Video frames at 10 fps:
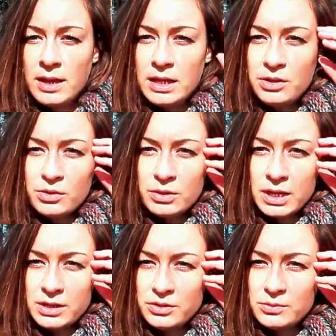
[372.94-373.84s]
In your
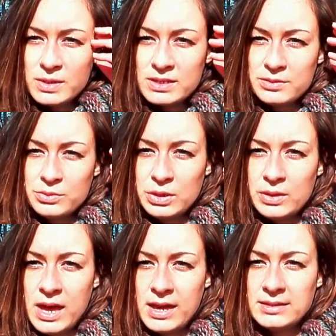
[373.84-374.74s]
head, you must
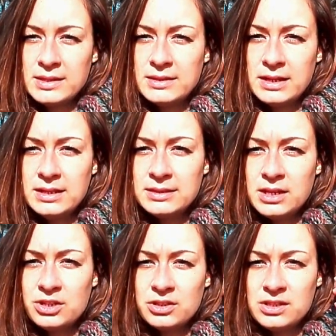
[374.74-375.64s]
realize that their
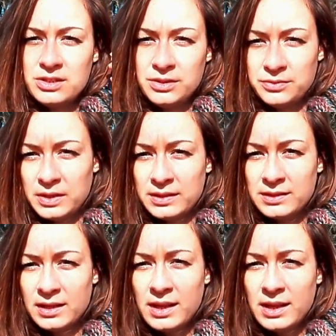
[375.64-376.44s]
intention is different.